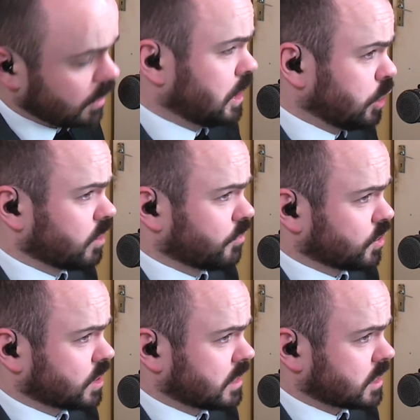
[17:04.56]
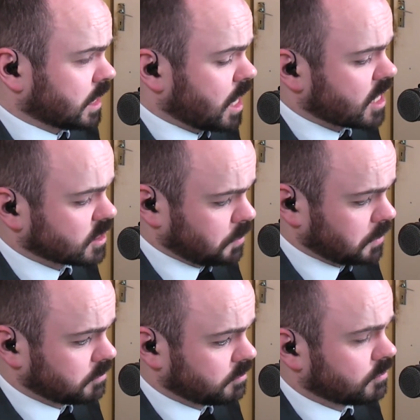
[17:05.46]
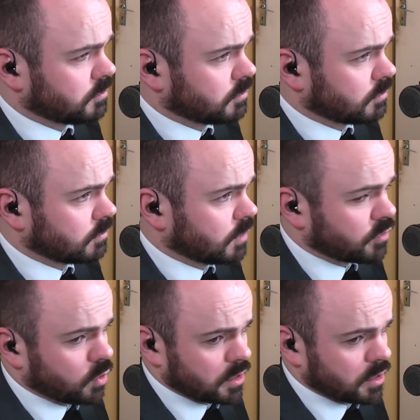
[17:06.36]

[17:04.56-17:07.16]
A universalistic gospel. Of